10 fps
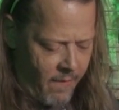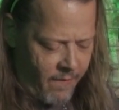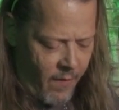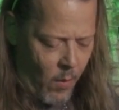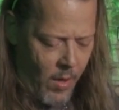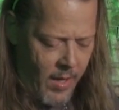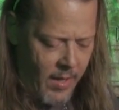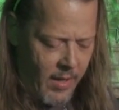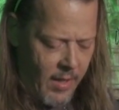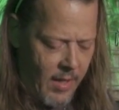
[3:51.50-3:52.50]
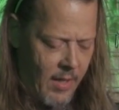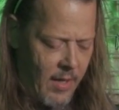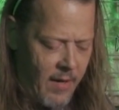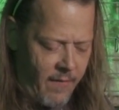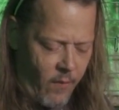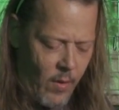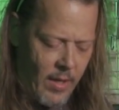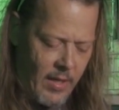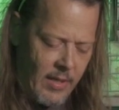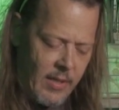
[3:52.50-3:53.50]
For one, if one
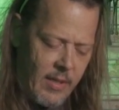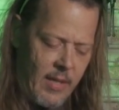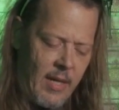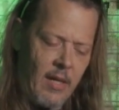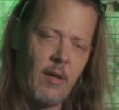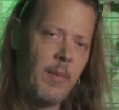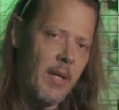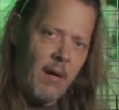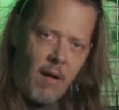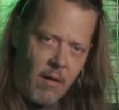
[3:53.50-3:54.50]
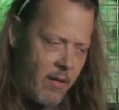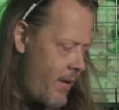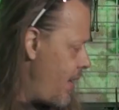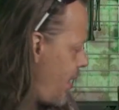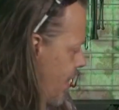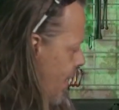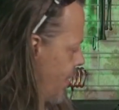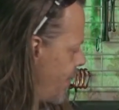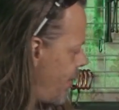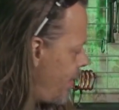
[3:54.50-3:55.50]
is a little bit harder than
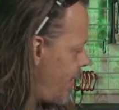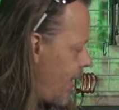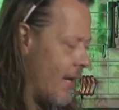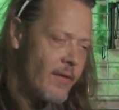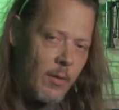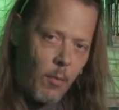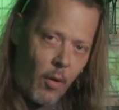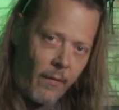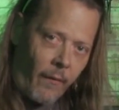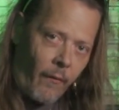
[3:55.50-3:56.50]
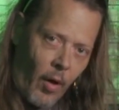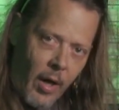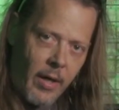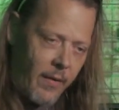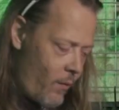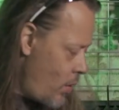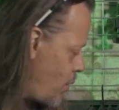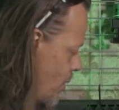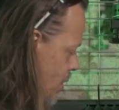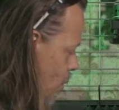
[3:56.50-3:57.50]
another, it gives them more of a variety of which one to